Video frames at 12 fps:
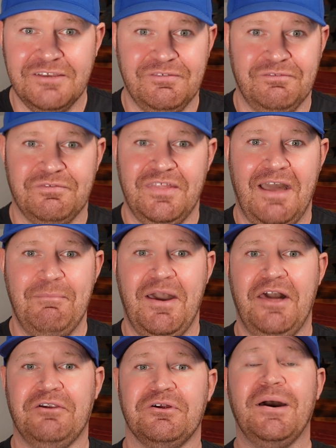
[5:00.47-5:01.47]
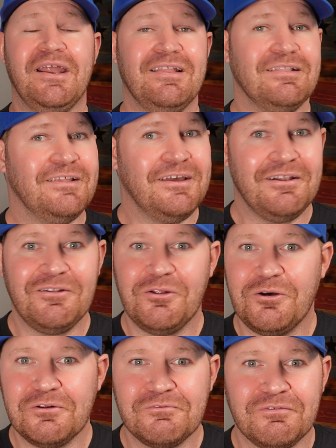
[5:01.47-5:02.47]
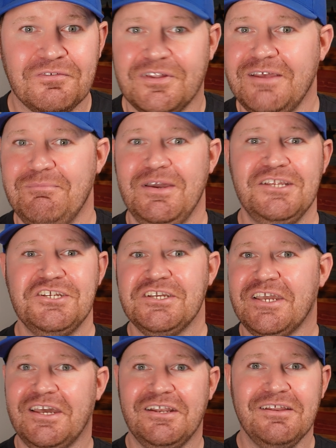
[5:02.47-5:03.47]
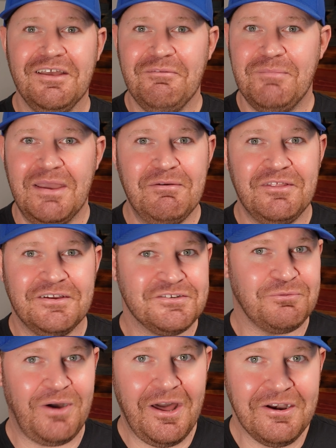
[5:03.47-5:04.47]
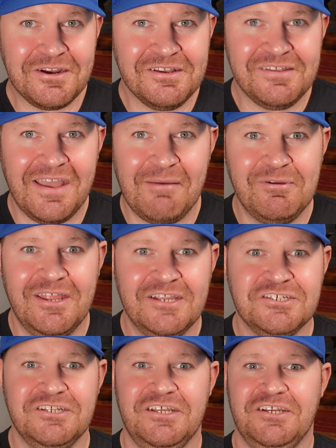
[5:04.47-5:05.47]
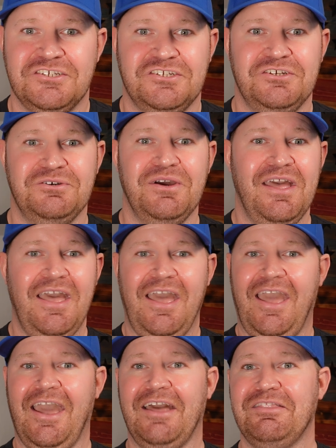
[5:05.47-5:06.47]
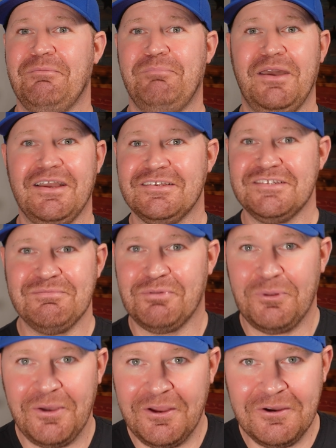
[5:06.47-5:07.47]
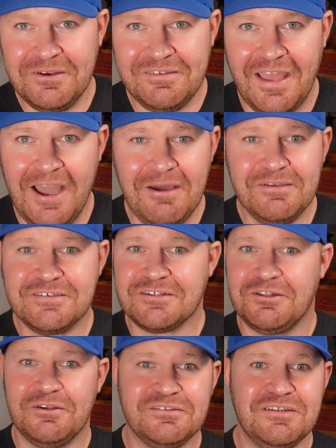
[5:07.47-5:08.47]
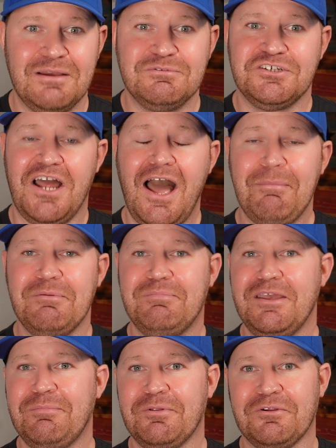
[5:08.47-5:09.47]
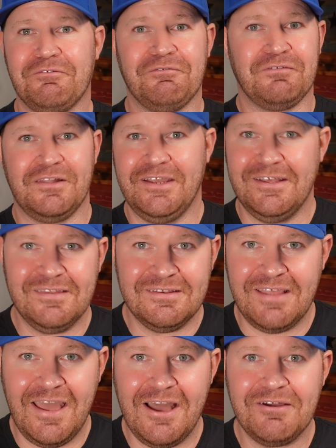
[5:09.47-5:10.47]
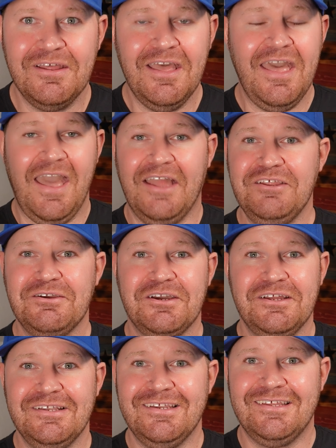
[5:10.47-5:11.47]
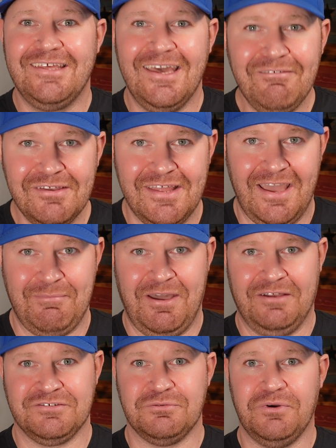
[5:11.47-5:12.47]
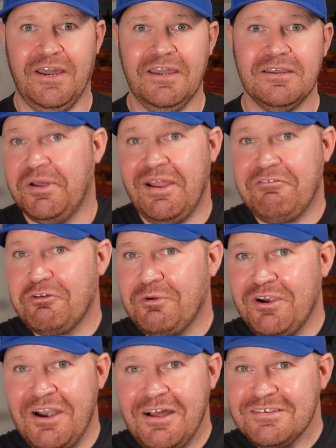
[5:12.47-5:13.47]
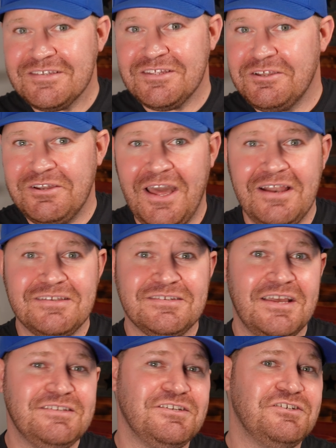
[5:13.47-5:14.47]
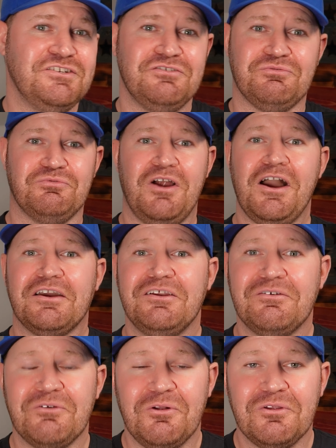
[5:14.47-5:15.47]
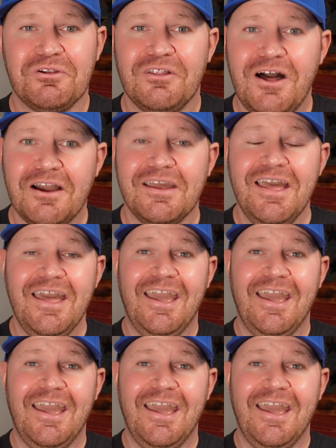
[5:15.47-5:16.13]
even for that matter. But in little old Flint, Michigan, maybe there's a water contamination issue and the biggest employer in town is closing up shop and people are fleeing the town and you couldn't give a damn house away. But everywhere else in the United States, it's just rocking and rolling along.